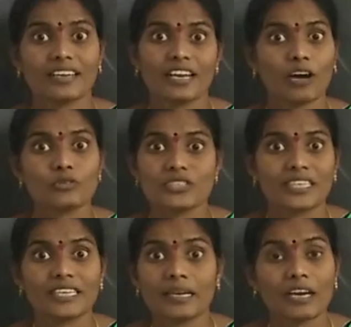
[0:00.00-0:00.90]
Now see,
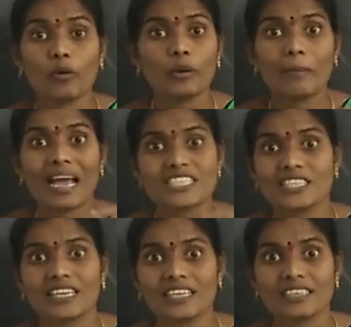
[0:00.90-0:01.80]
now imagine
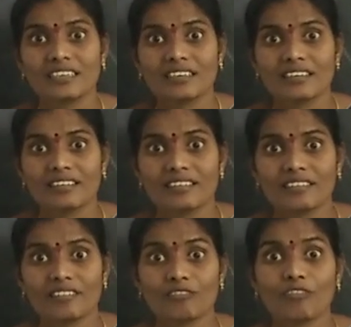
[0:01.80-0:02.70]
that
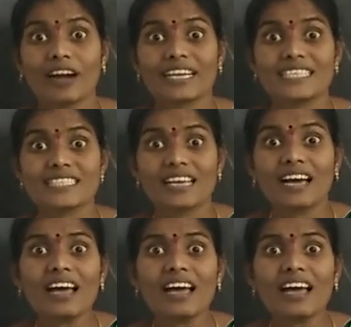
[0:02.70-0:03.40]
what is the